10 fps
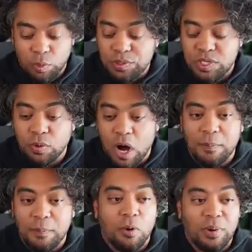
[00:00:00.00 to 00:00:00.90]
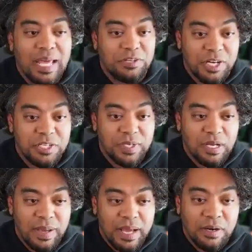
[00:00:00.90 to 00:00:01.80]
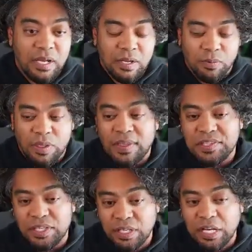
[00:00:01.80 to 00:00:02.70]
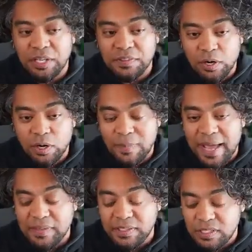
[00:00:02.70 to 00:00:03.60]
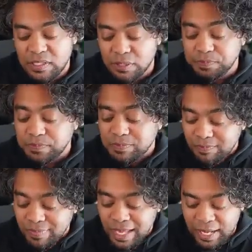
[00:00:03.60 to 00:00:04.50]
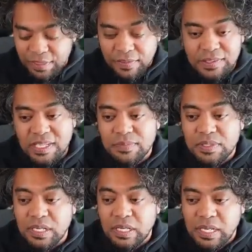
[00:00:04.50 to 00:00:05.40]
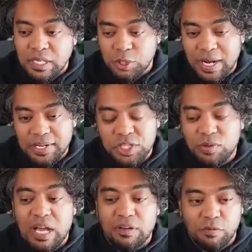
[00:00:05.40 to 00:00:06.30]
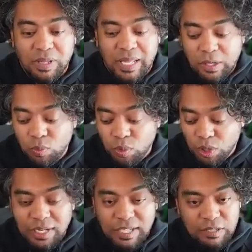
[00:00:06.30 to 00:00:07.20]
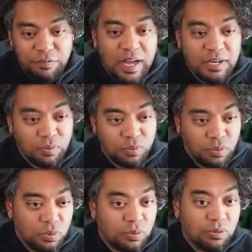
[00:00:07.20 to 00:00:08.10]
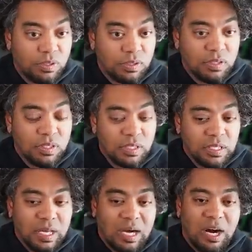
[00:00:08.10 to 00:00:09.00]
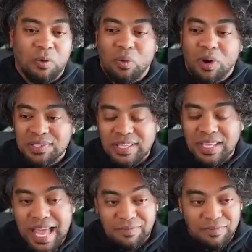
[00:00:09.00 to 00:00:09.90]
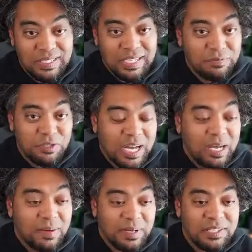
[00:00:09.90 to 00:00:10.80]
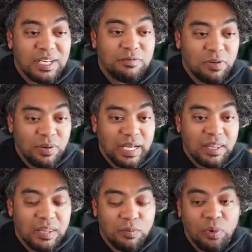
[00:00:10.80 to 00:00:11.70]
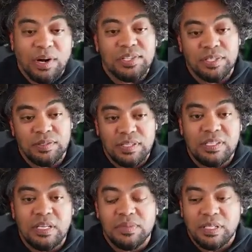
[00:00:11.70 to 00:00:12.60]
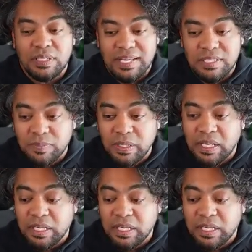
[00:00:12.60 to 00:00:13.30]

so on par without judgment about whether that's a good thing or a bad thing to do. And I think the teams that try to strive for we're going to define a rule are ones that have a tough job and a tough road ahead of them. Whereas the teams that tend to be